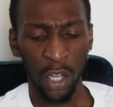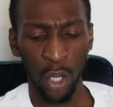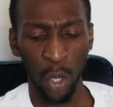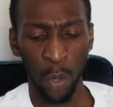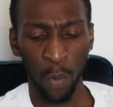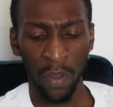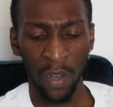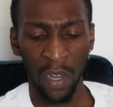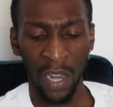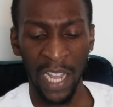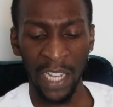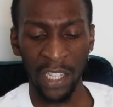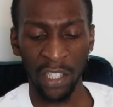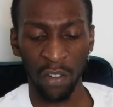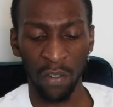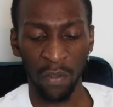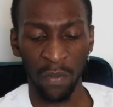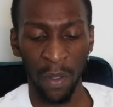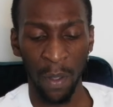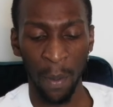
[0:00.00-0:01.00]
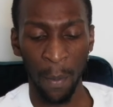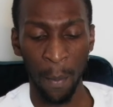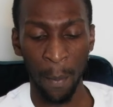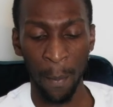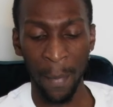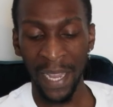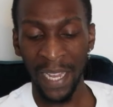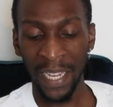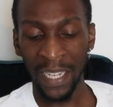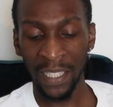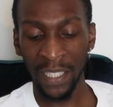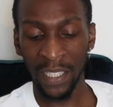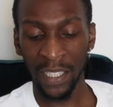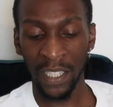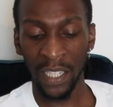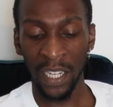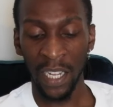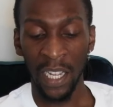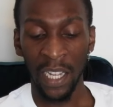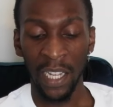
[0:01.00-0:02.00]
You know, the likes of
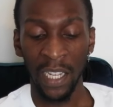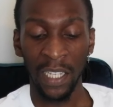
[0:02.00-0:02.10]
Mings,